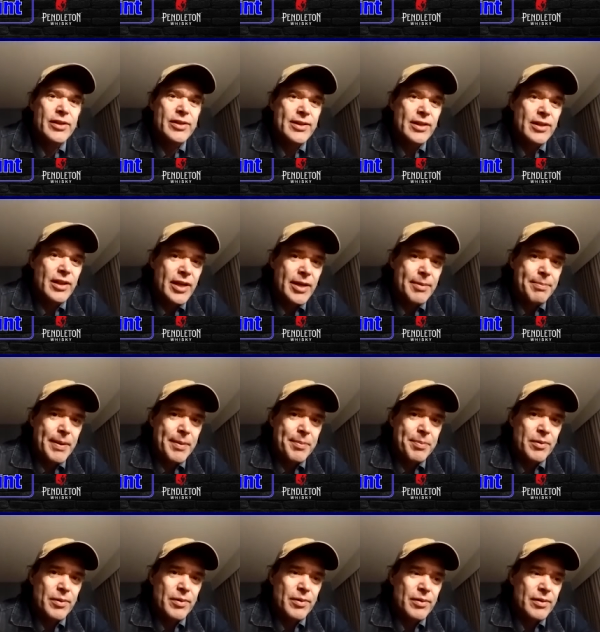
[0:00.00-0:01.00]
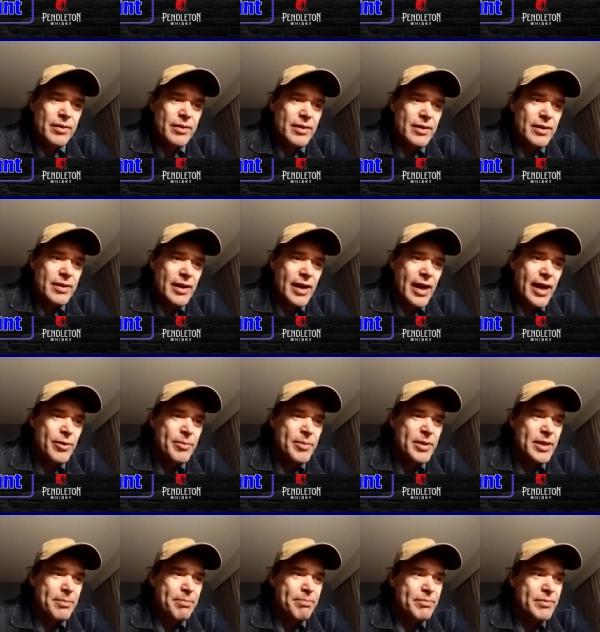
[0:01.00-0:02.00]
there's a lot of people. I
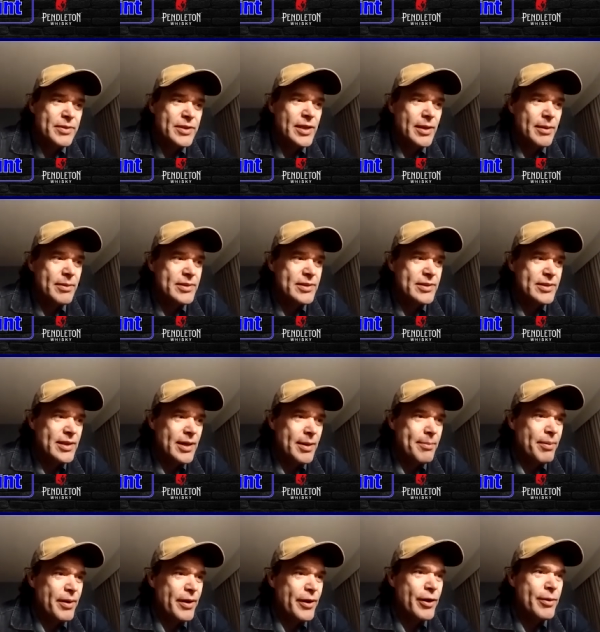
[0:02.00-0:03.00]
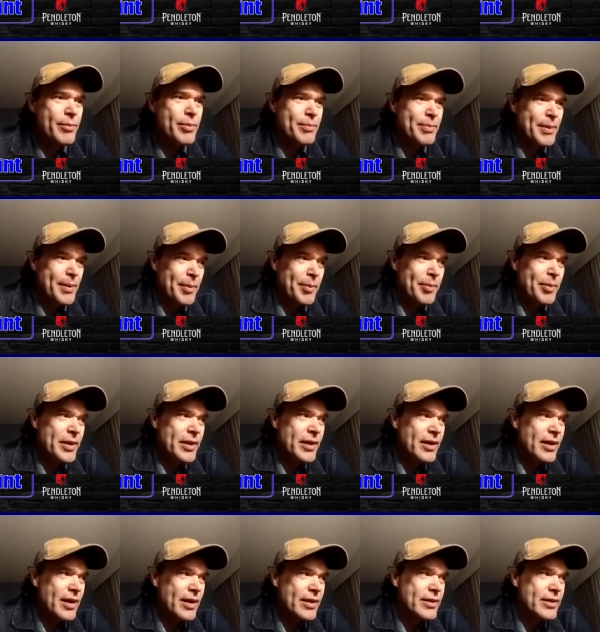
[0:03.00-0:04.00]
don't mean to d- dump on urban people,
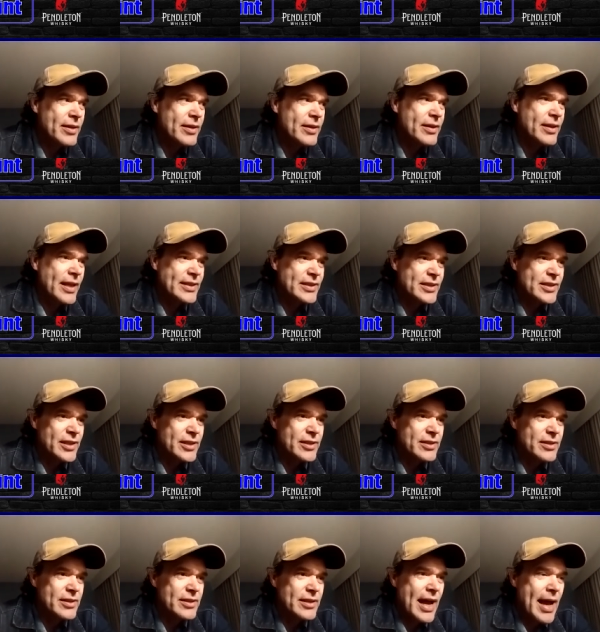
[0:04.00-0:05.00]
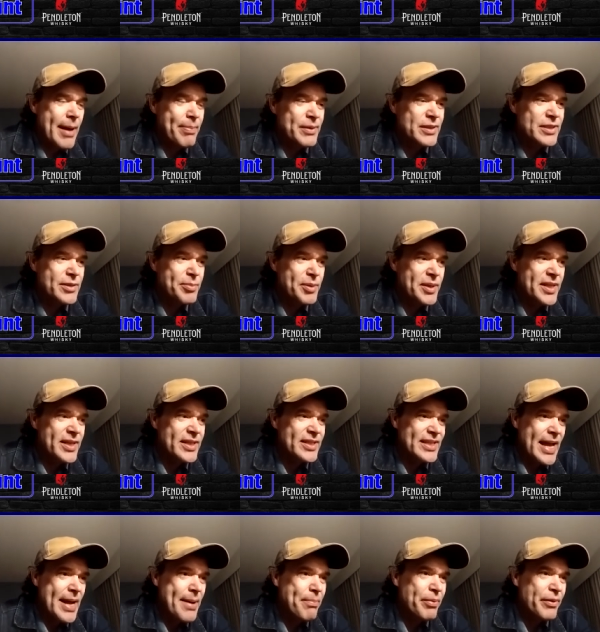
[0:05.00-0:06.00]
but that's the happens to be the
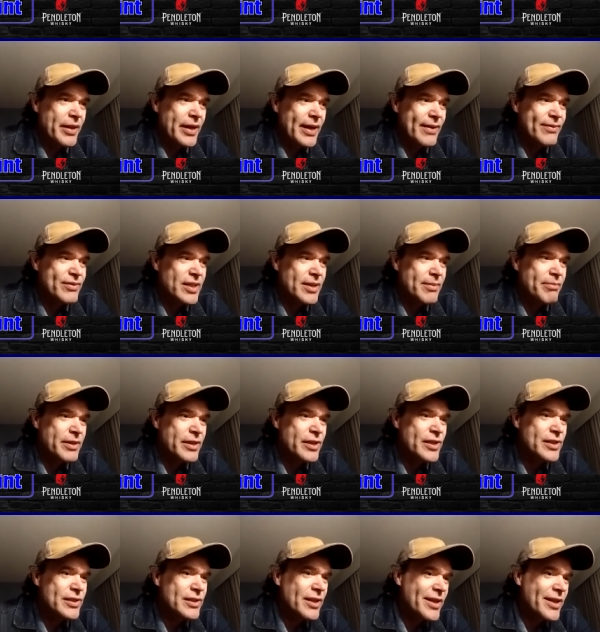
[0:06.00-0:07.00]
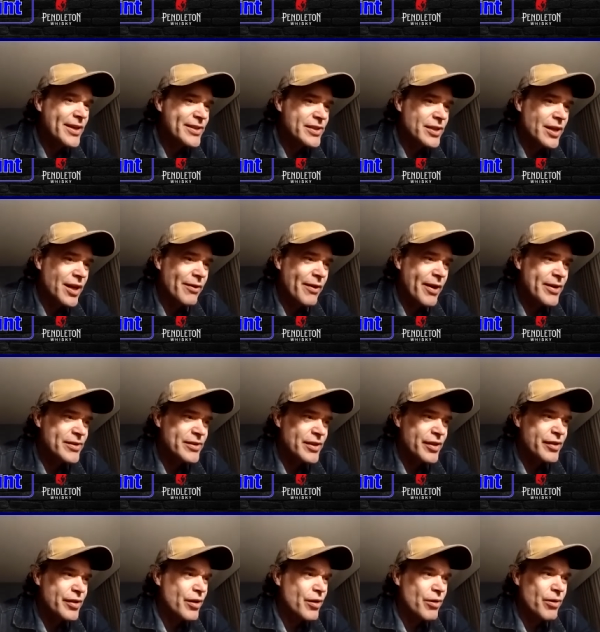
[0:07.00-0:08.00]
example that I've seen. But there's a lot of songwriters
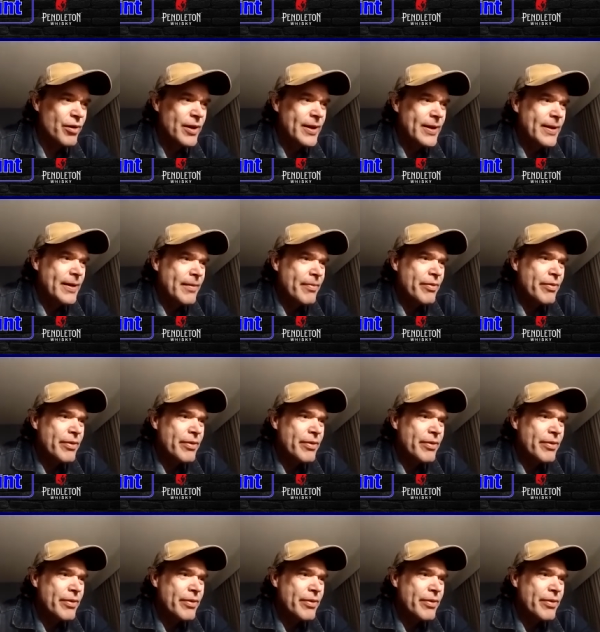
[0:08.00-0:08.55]
that throw,